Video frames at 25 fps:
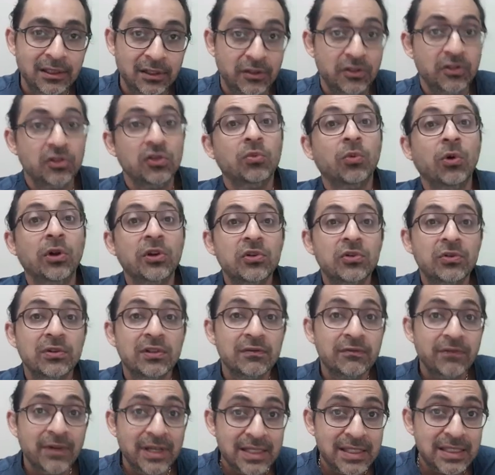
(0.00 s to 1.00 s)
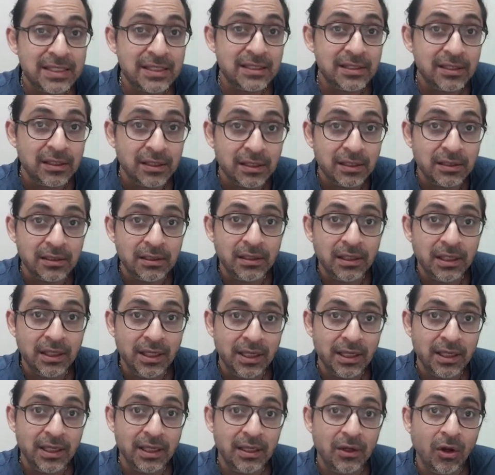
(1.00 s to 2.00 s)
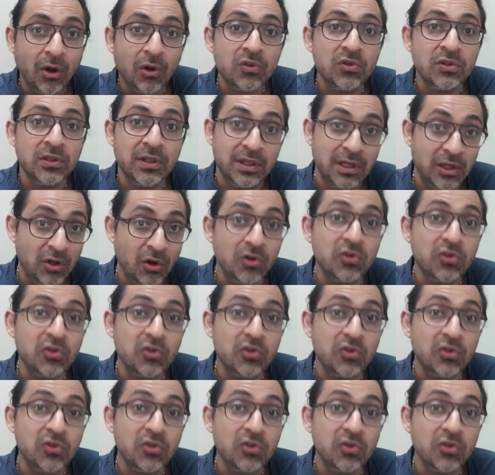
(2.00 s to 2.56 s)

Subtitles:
Do you want to invest in an